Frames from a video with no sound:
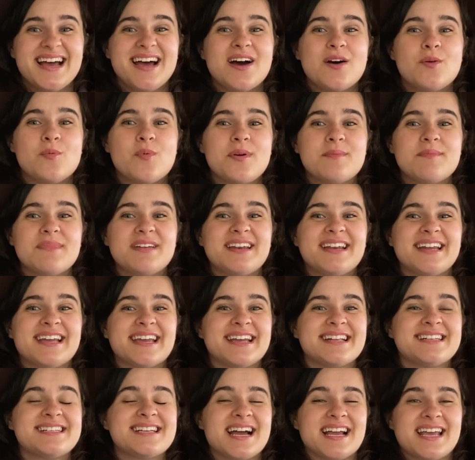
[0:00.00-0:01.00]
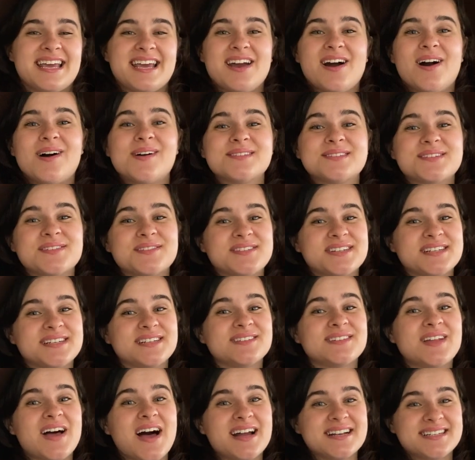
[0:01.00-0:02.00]
Women in Kentucky also did a
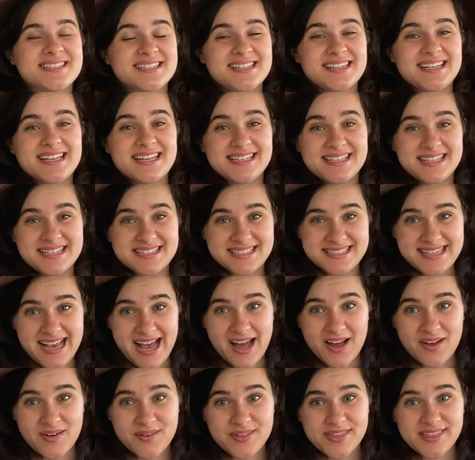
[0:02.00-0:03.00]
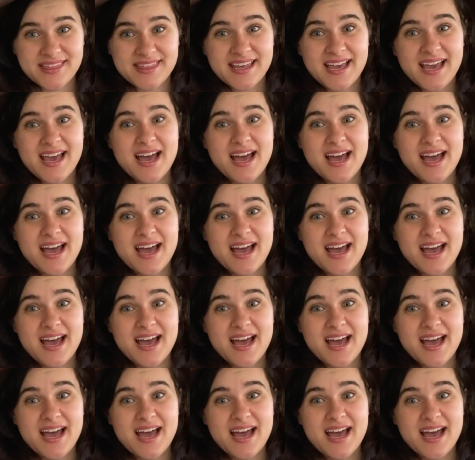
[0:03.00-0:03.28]
lot to lead the South.